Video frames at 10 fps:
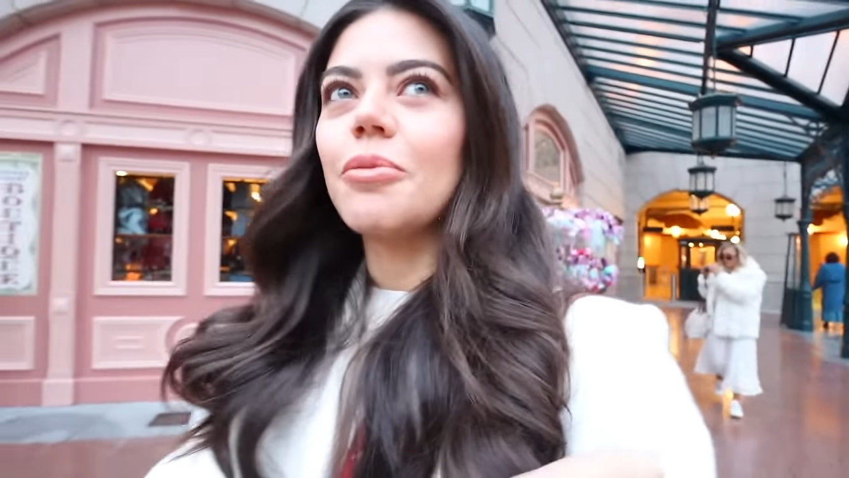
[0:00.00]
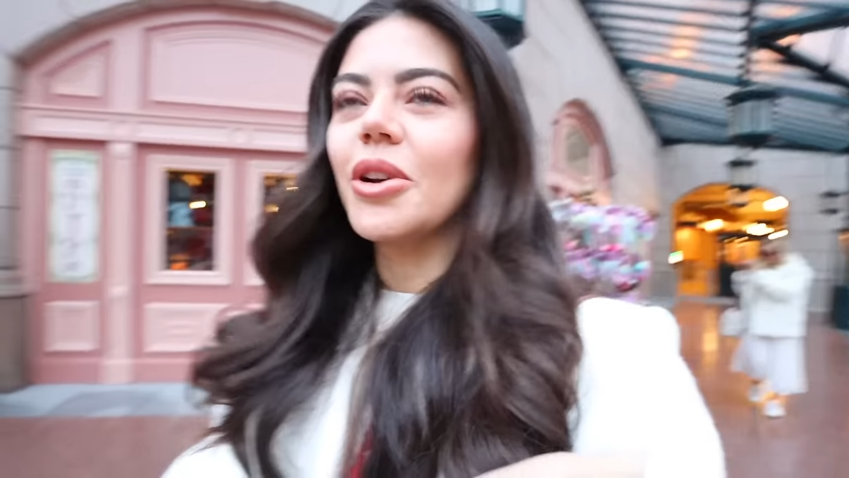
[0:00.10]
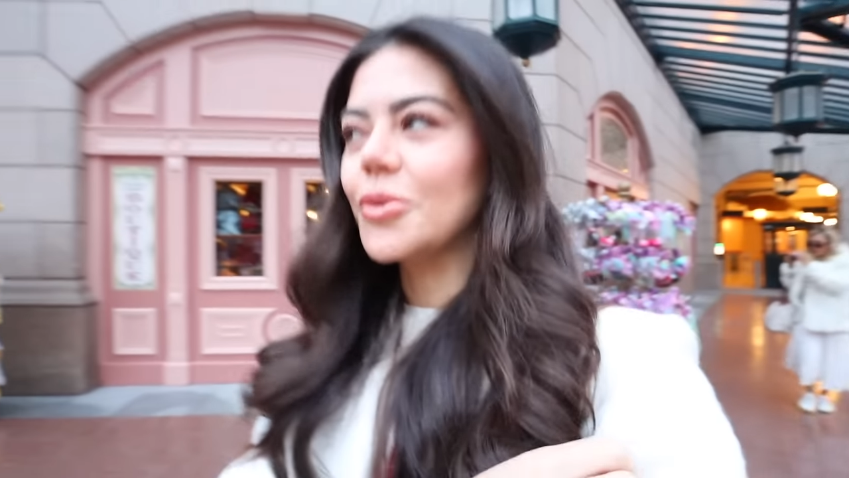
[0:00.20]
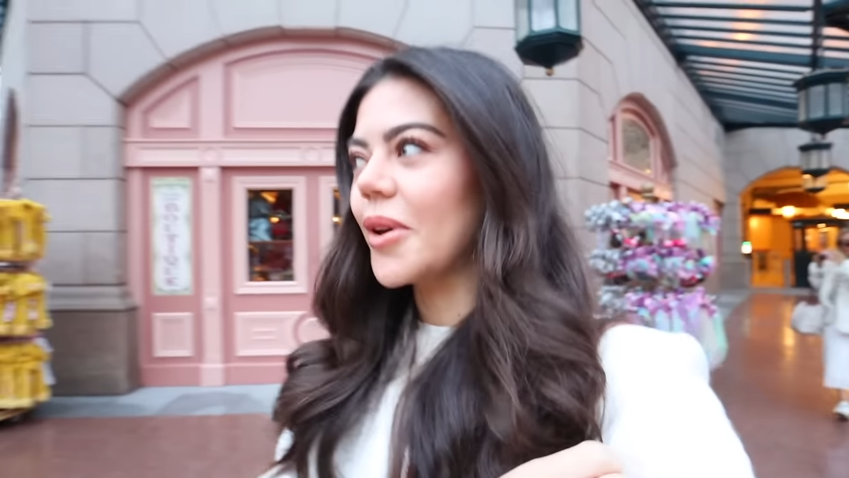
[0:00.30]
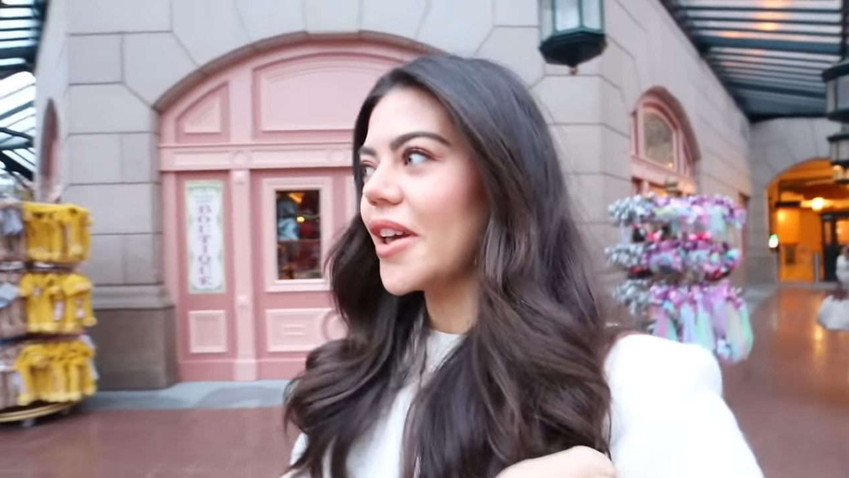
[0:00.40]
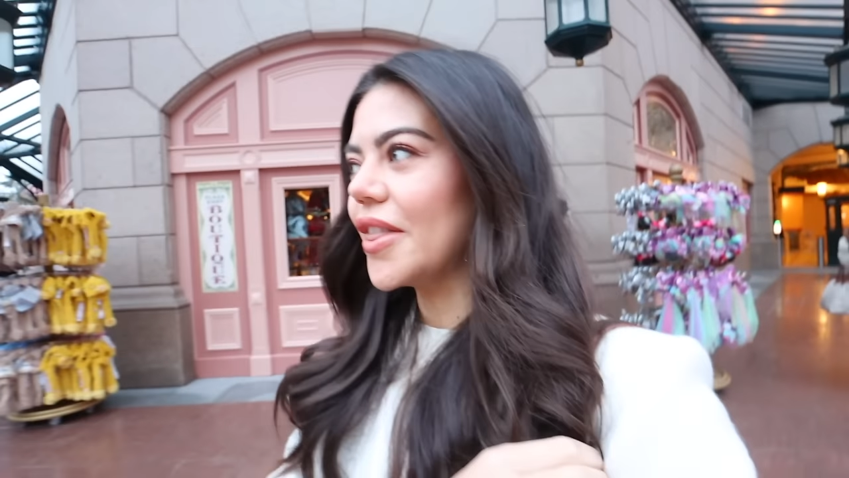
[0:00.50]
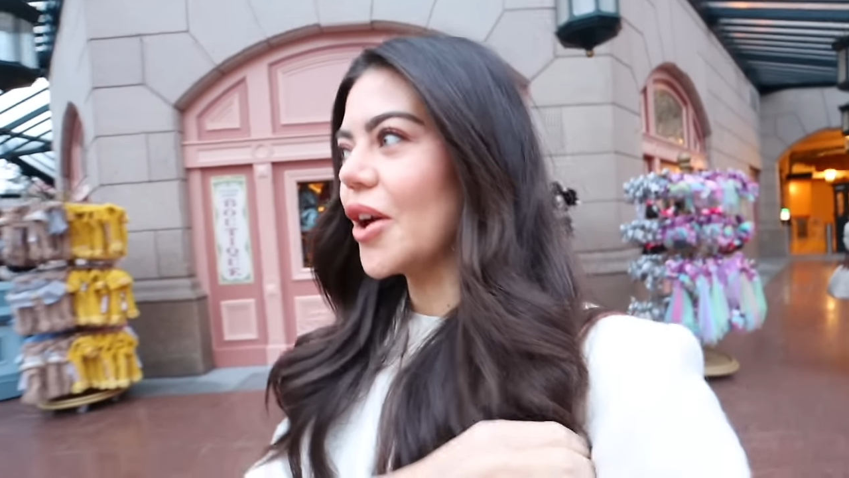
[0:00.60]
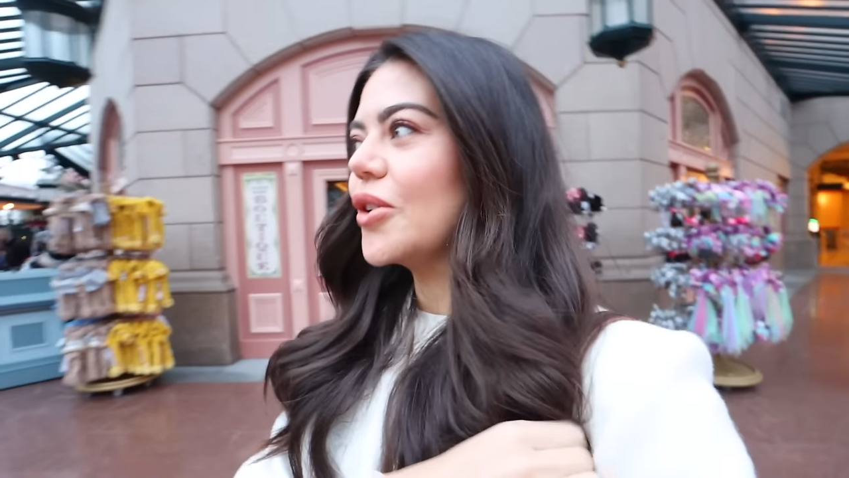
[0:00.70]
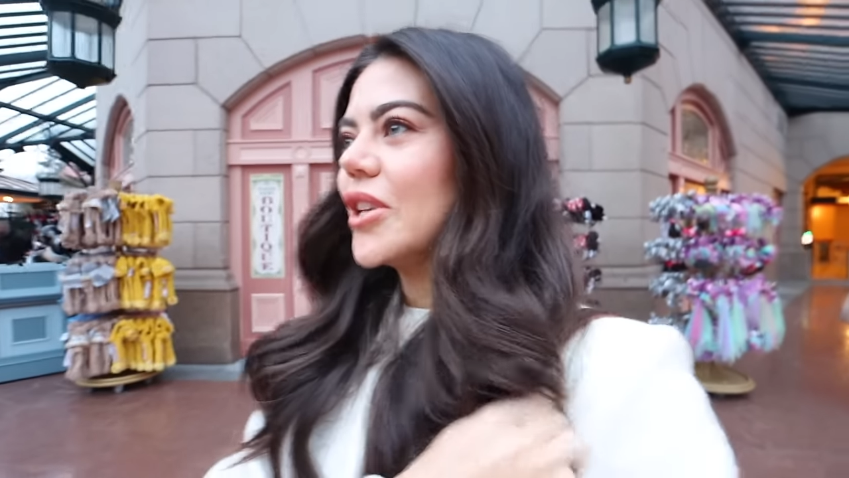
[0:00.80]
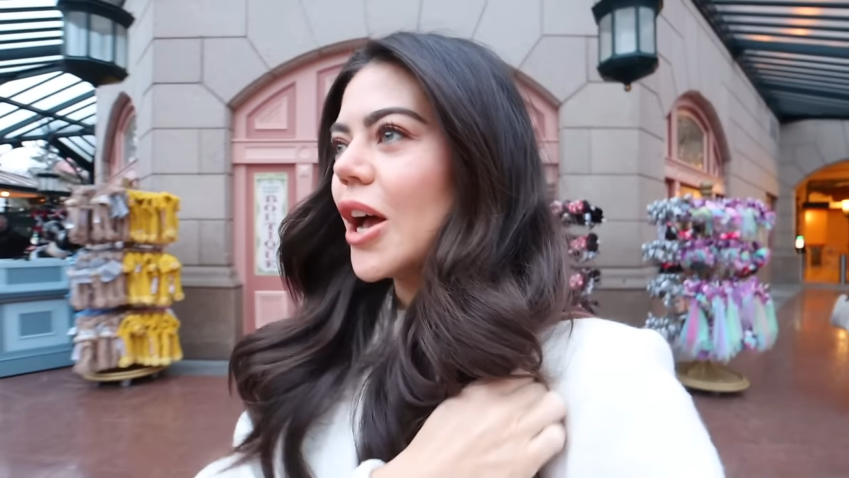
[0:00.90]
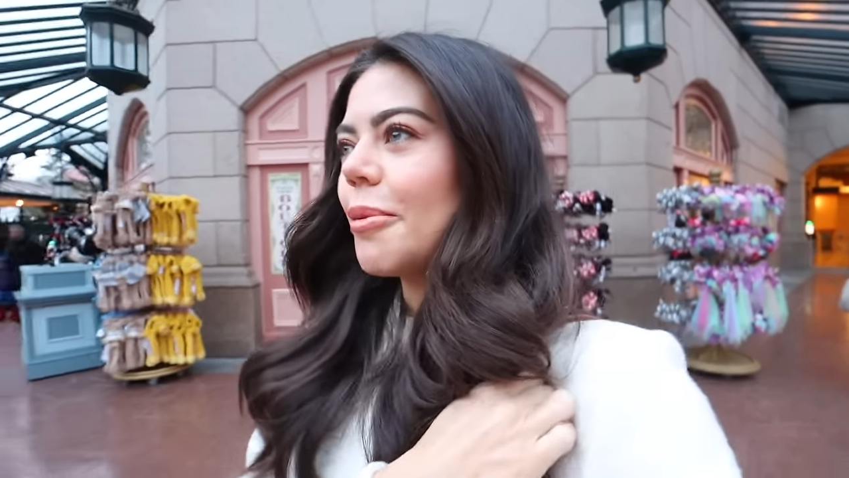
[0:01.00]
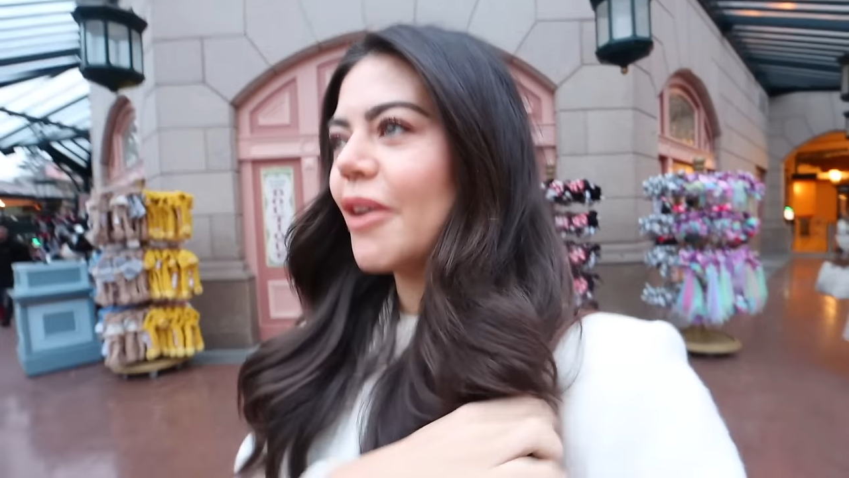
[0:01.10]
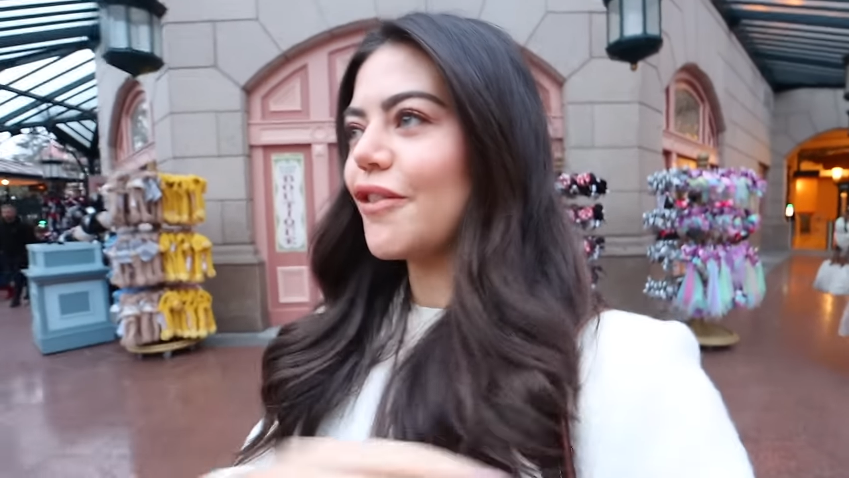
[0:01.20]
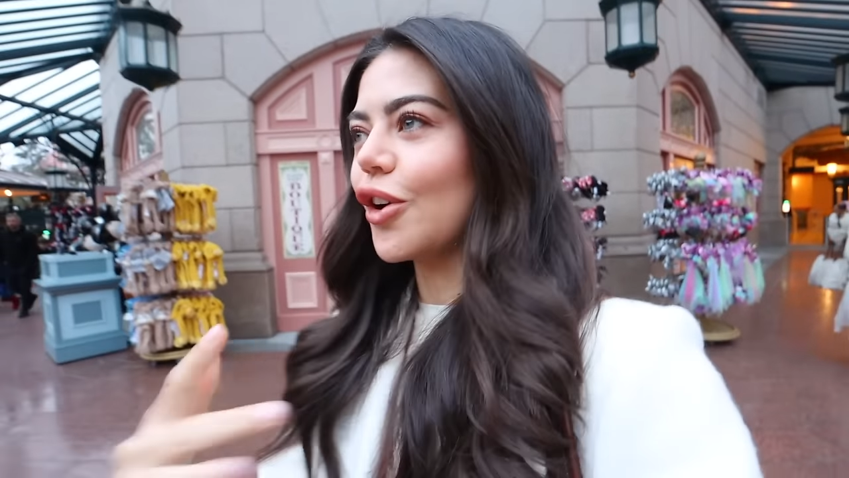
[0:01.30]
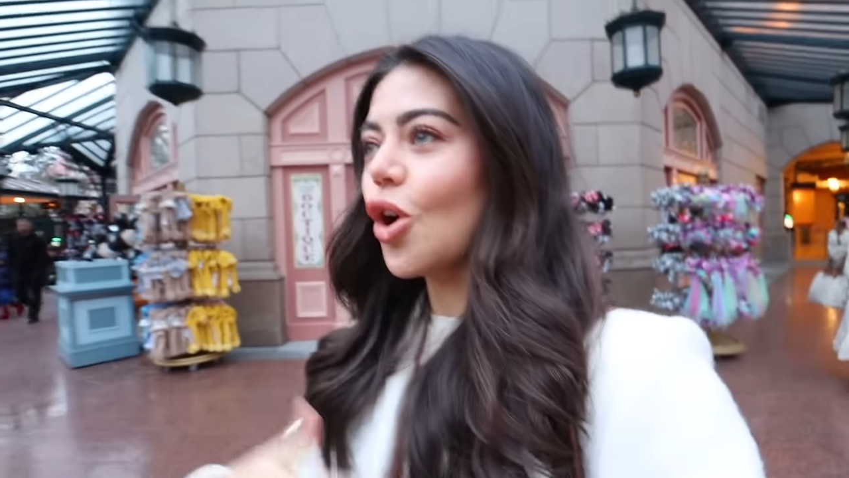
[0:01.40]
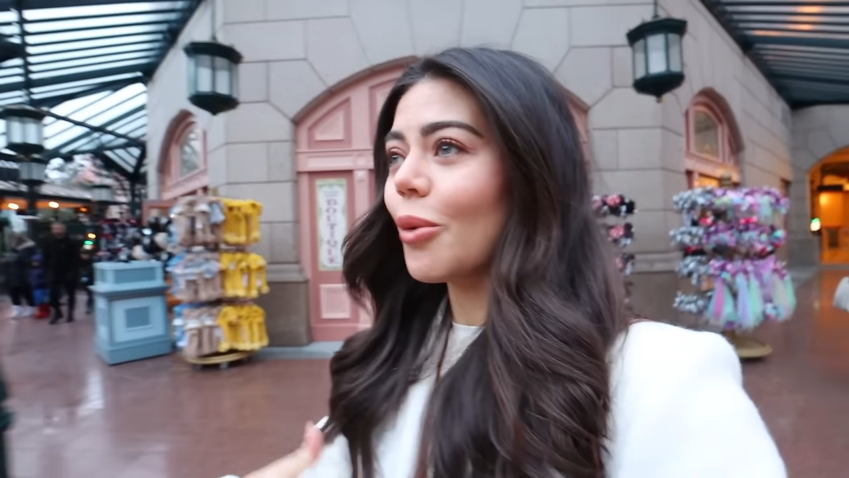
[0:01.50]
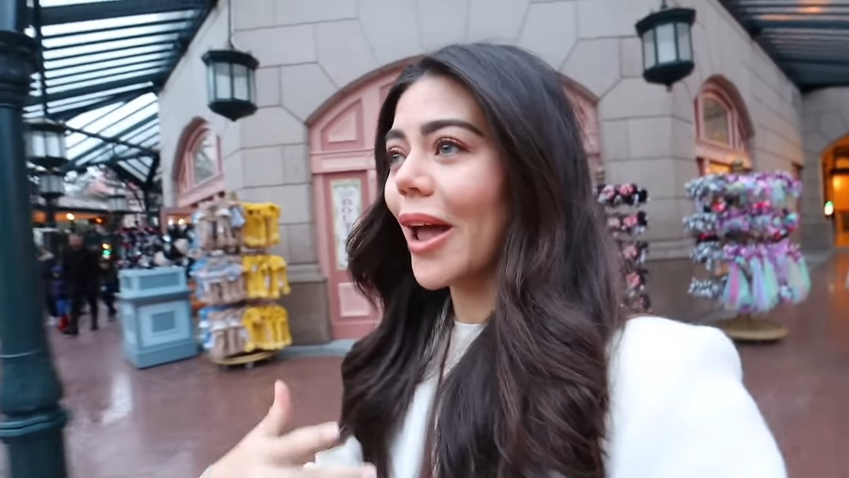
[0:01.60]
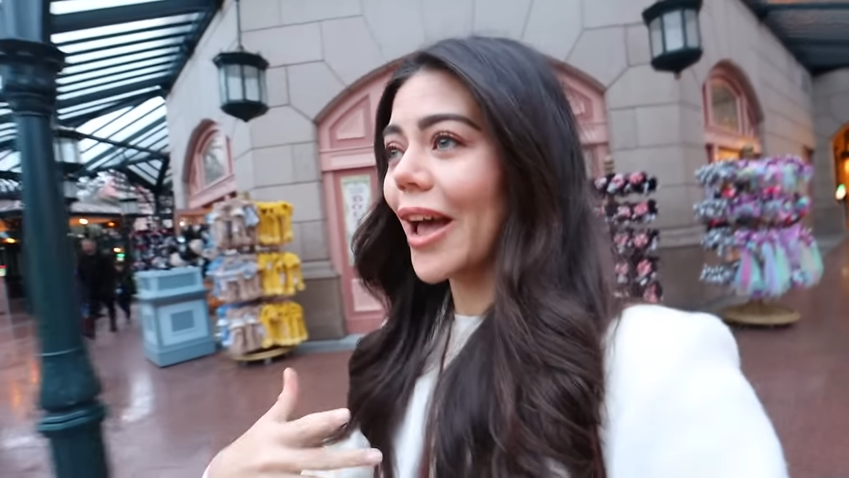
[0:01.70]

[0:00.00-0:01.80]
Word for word: because we were in the hotel, but I forgot we